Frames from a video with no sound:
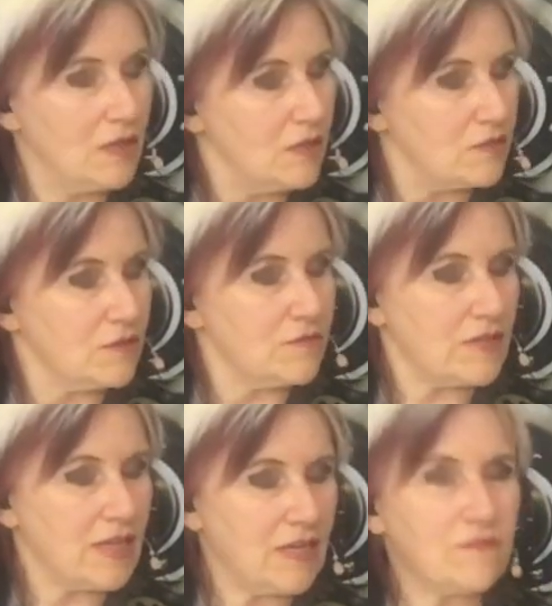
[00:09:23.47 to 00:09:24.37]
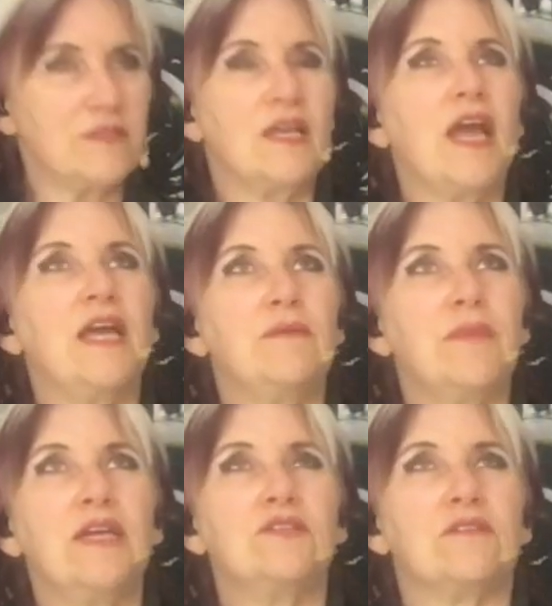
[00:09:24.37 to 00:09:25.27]
So if I have an A
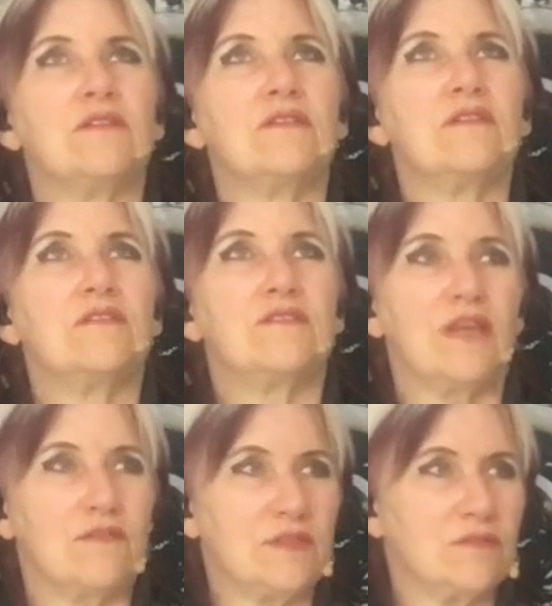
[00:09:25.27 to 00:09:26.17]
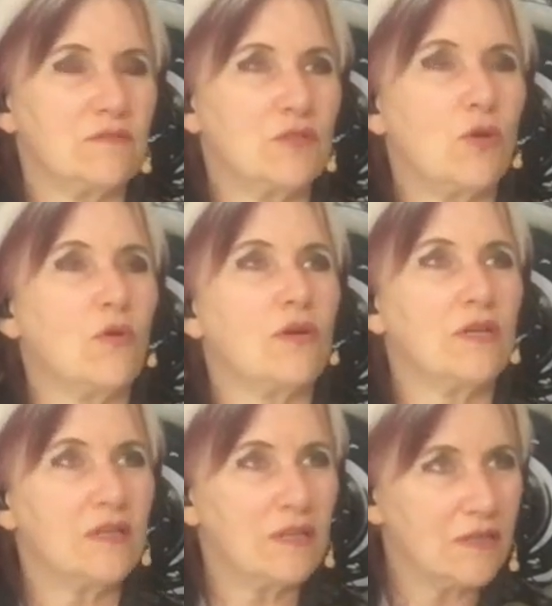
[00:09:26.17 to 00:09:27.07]
major 7 chord,